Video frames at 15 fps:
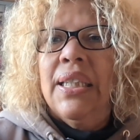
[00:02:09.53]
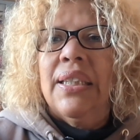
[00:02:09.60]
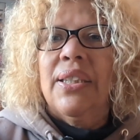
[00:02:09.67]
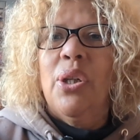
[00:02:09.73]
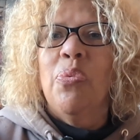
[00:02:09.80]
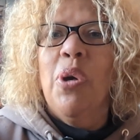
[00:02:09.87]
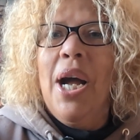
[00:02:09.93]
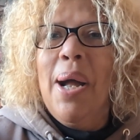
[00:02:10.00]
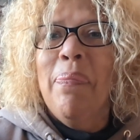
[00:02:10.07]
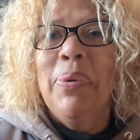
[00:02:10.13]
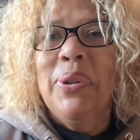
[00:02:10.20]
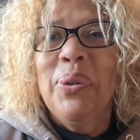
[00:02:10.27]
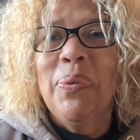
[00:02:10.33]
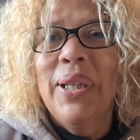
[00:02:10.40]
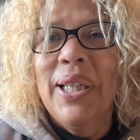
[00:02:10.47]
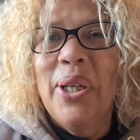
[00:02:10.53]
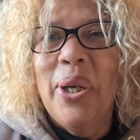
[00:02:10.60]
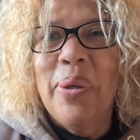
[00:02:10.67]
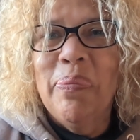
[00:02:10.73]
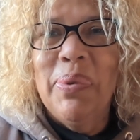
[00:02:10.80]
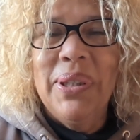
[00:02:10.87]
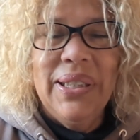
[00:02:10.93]
So what happened when
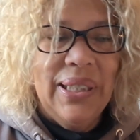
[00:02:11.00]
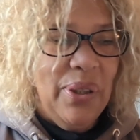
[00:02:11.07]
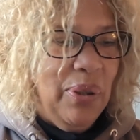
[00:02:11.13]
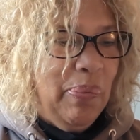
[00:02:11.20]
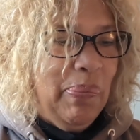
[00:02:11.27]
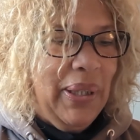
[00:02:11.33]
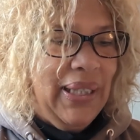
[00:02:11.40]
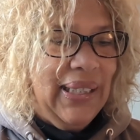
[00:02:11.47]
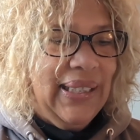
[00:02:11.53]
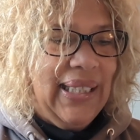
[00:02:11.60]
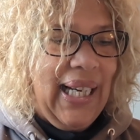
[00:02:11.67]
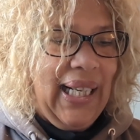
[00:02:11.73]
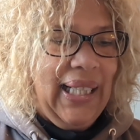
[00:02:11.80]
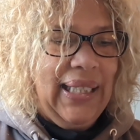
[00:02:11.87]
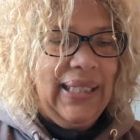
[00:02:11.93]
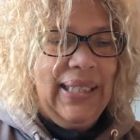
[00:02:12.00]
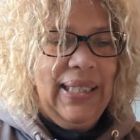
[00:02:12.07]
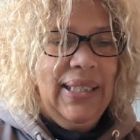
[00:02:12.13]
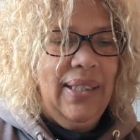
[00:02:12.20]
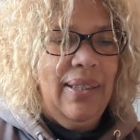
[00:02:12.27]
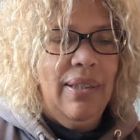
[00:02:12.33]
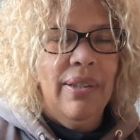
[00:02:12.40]
I opened it up inside?
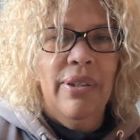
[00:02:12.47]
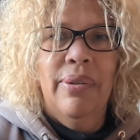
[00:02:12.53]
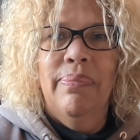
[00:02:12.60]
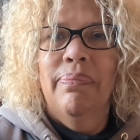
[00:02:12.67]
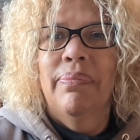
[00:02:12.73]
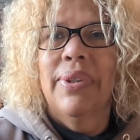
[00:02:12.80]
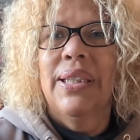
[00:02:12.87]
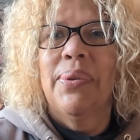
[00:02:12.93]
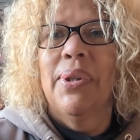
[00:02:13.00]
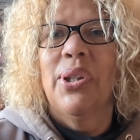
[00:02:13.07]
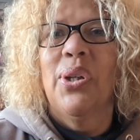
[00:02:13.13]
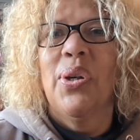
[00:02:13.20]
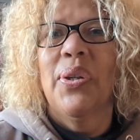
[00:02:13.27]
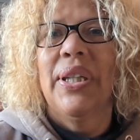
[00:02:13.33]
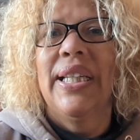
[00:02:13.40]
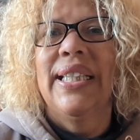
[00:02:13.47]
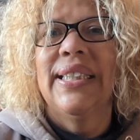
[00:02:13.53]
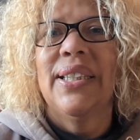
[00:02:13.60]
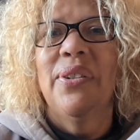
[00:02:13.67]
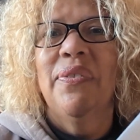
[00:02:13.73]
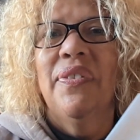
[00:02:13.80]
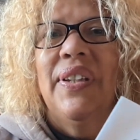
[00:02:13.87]
So I got
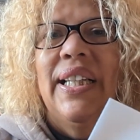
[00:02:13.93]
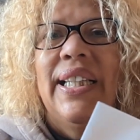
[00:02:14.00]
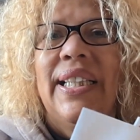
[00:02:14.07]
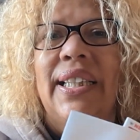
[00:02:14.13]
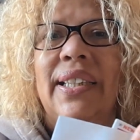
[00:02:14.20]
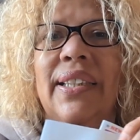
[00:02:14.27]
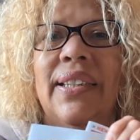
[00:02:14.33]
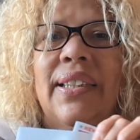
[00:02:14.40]
these lovely